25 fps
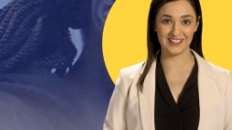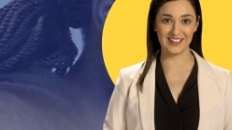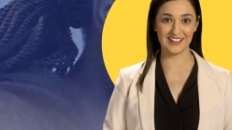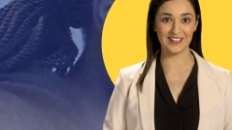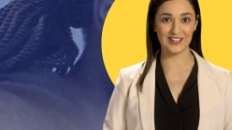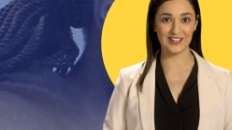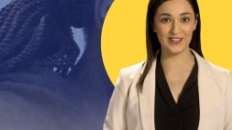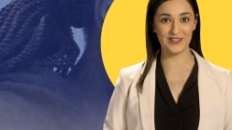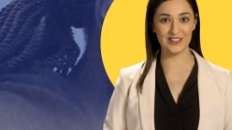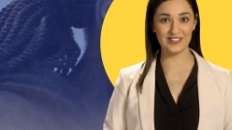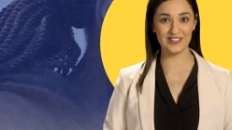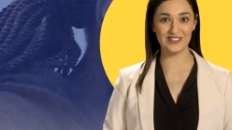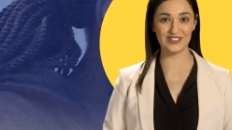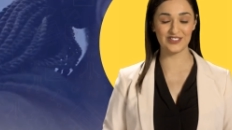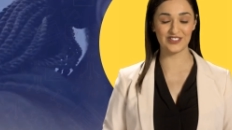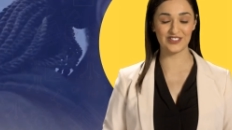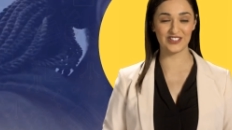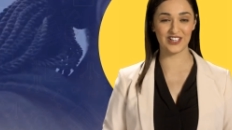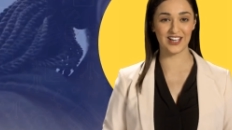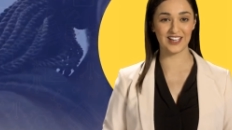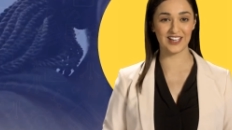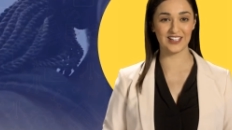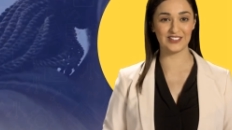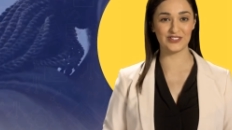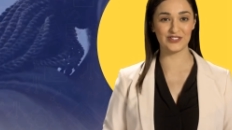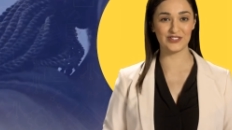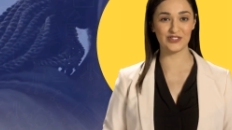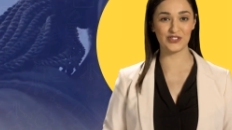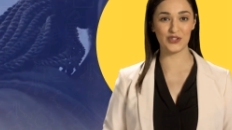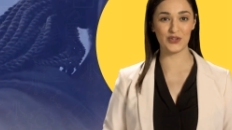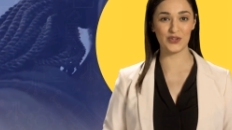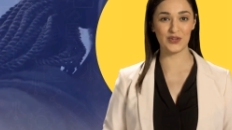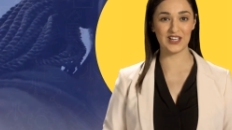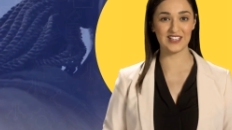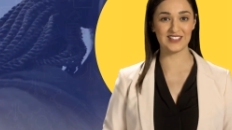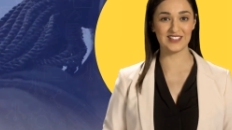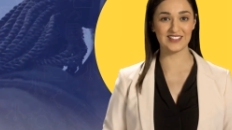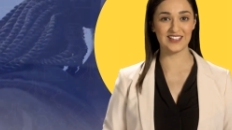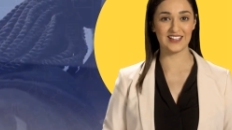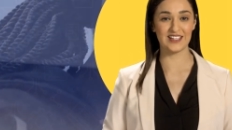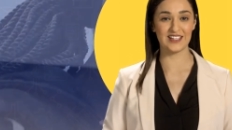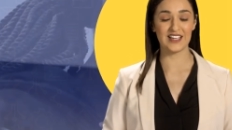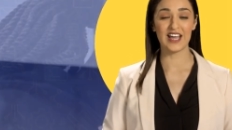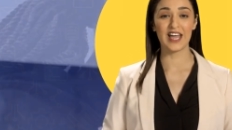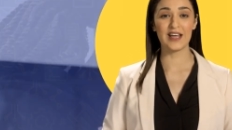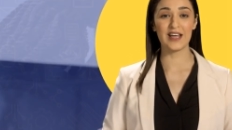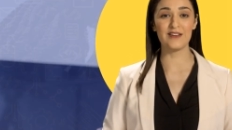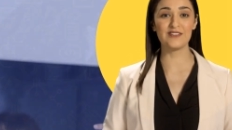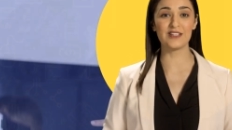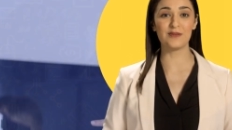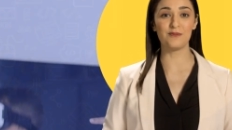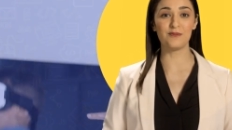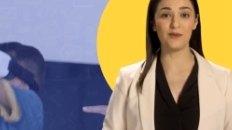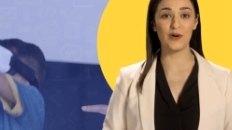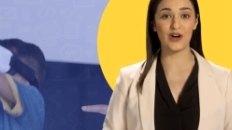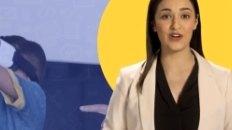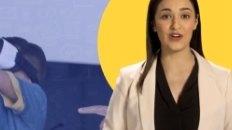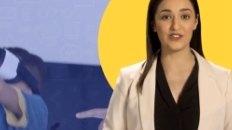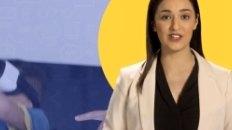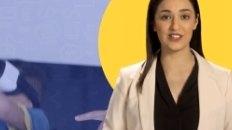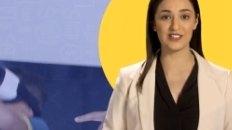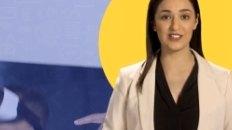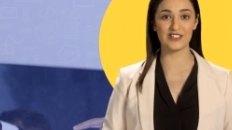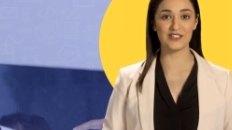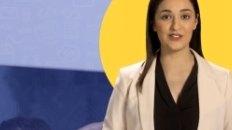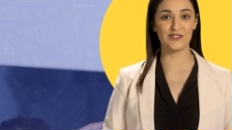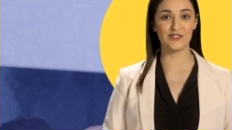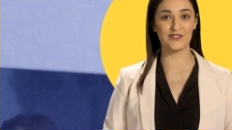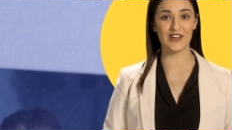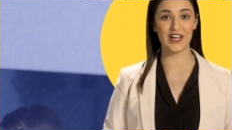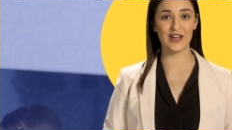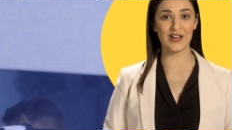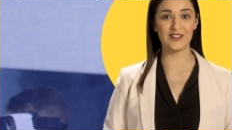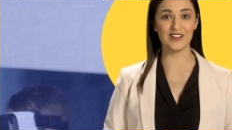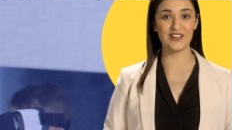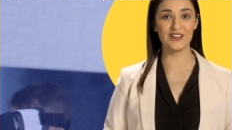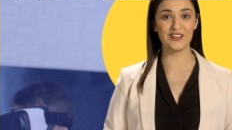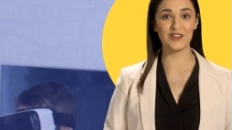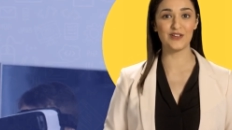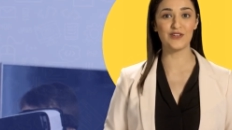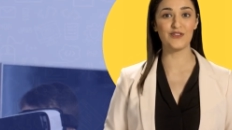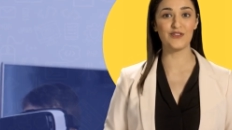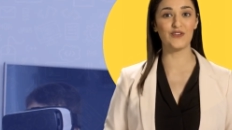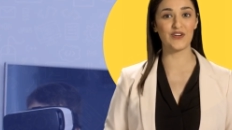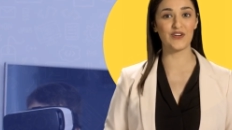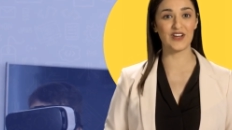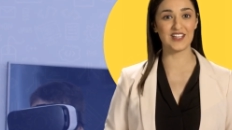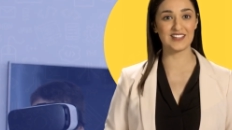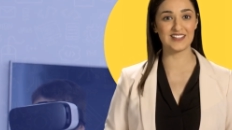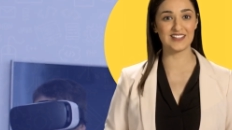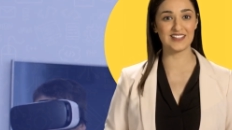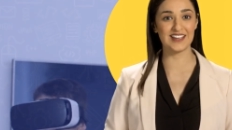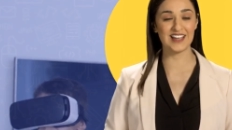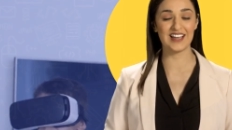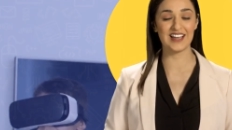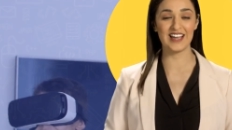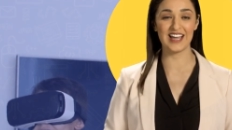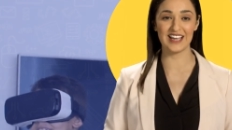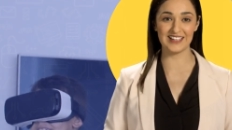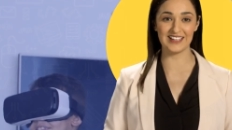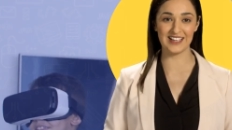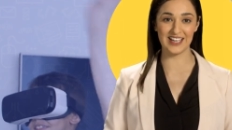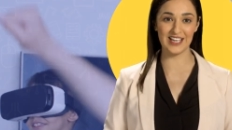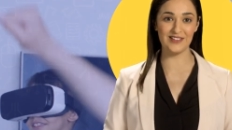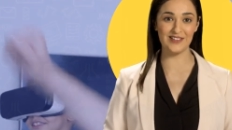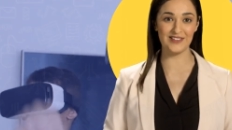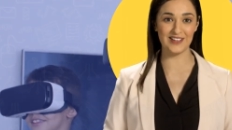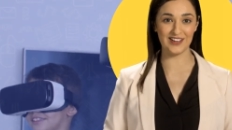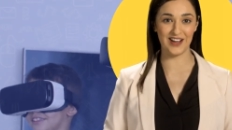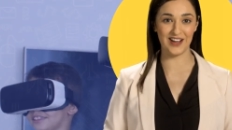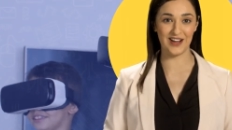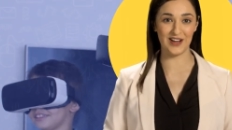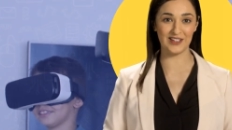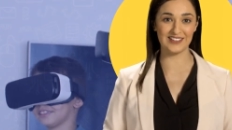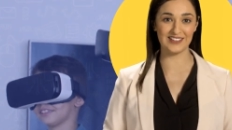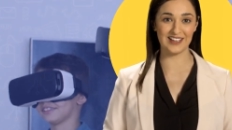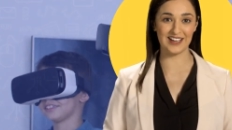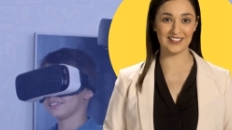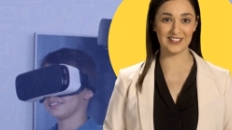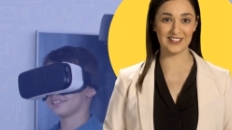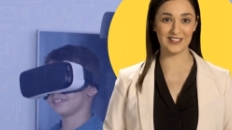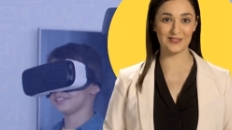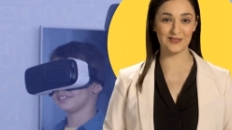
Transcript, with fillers: Encourage your child to showcase their games and projects to family, friends, and even online